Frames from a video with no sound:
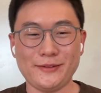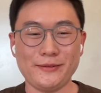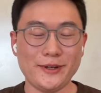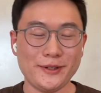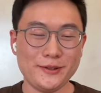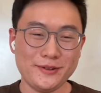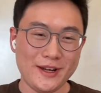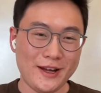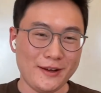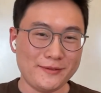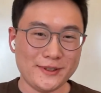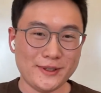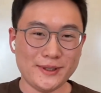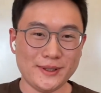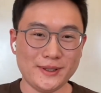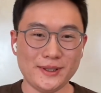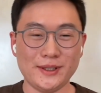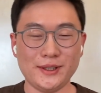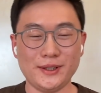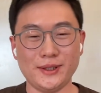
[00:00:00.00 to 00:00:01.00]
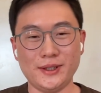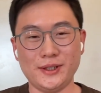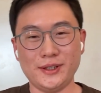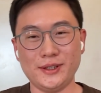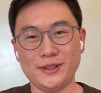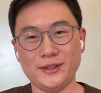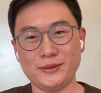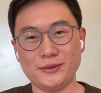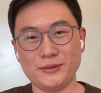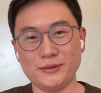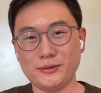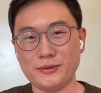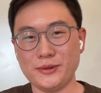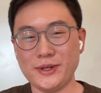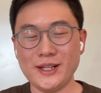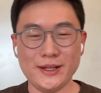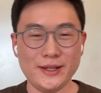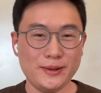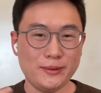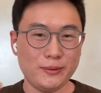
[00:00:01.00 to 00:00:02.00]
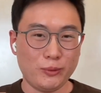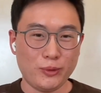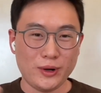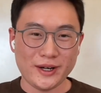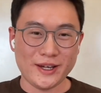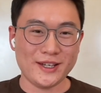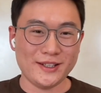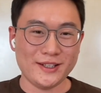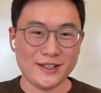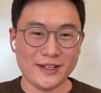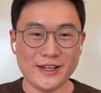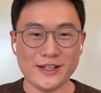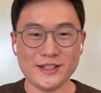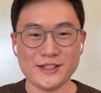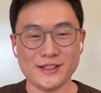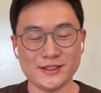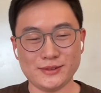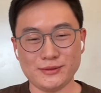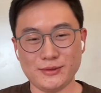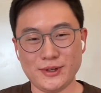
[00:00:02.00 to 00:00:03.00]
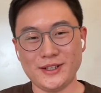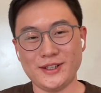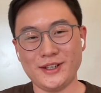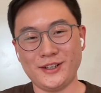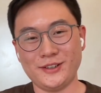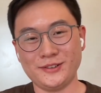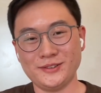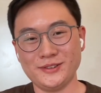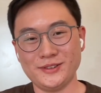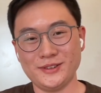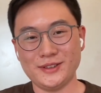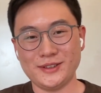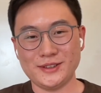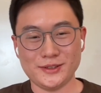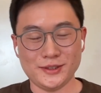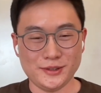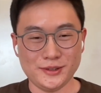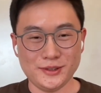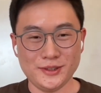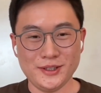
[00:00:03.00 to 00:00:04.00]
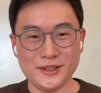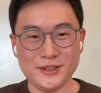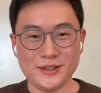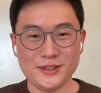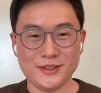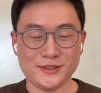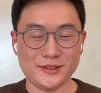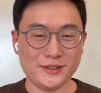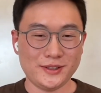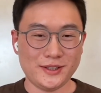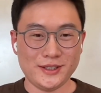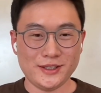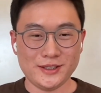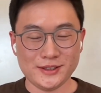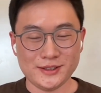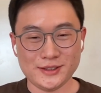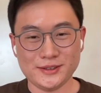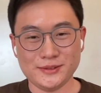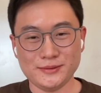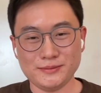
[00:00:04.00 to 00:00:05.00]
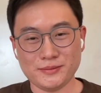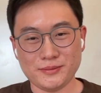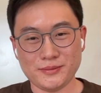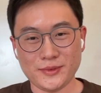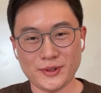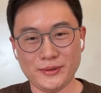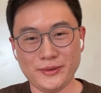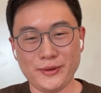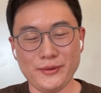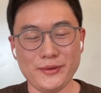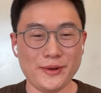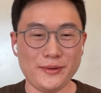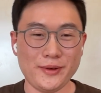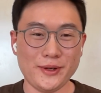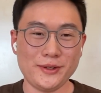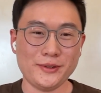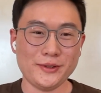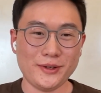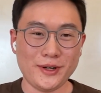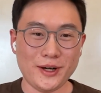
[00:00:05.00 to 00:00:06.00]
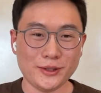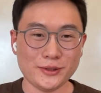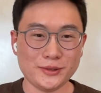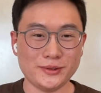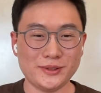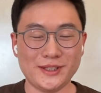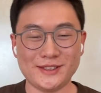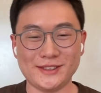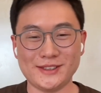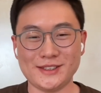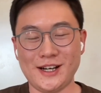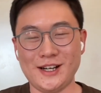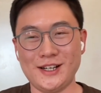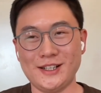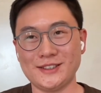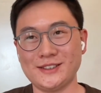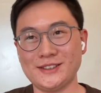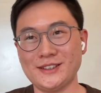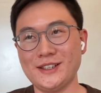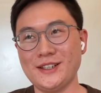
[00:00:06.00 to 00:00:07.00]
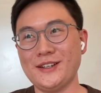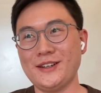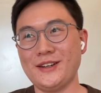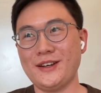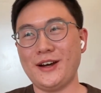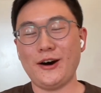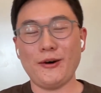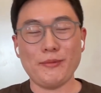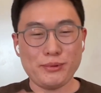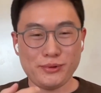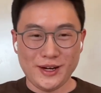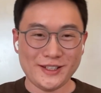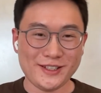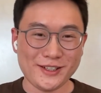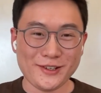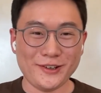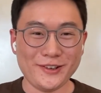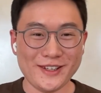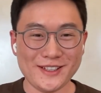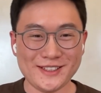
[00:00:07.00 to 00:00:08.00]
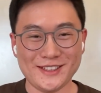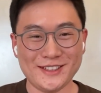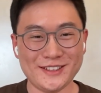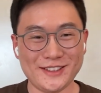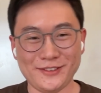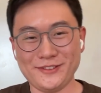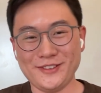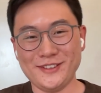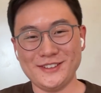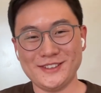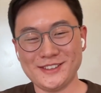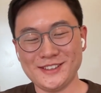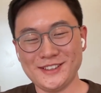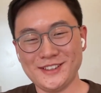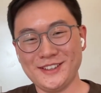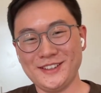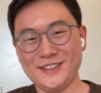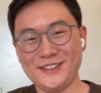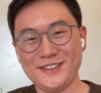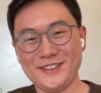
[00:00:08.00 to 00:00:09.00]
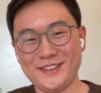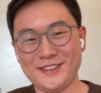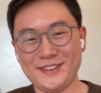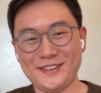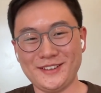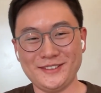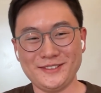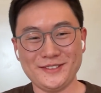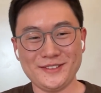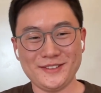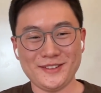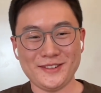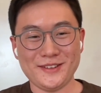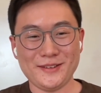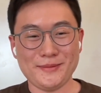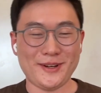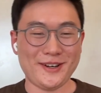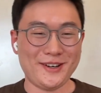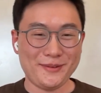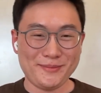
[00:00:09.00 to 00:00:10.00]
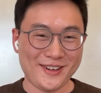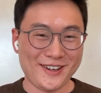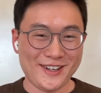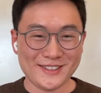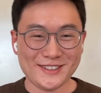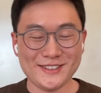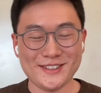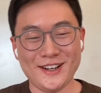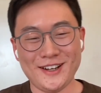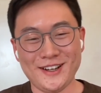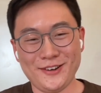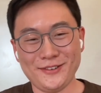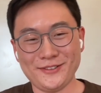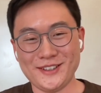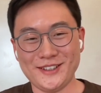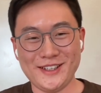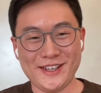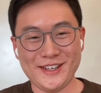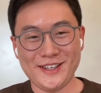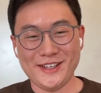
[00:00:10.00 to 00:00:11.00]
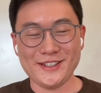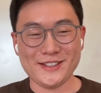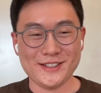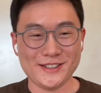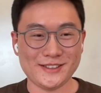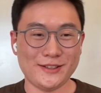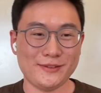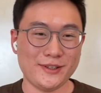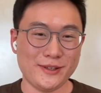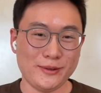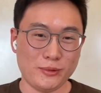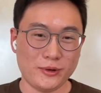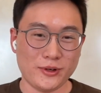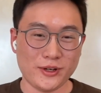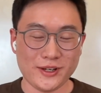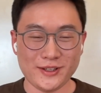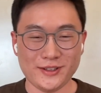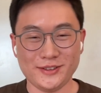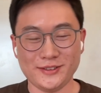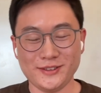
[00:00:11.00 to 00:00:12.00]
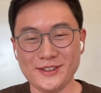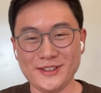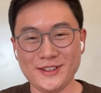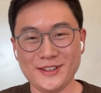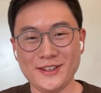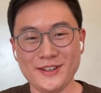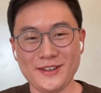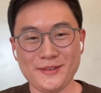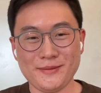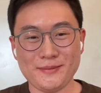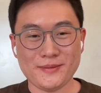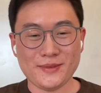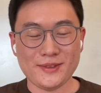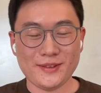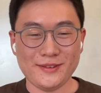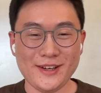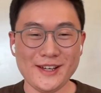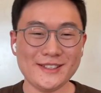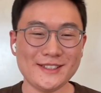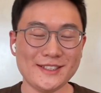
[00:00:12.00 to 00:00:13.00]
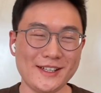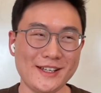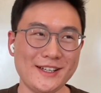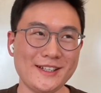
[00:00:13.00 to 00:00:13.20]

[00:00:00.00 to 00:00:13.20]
Like we don't have a really working agents right now. So there's we don't know how to discuss how practical is the difference because none of the agents are really working. Right?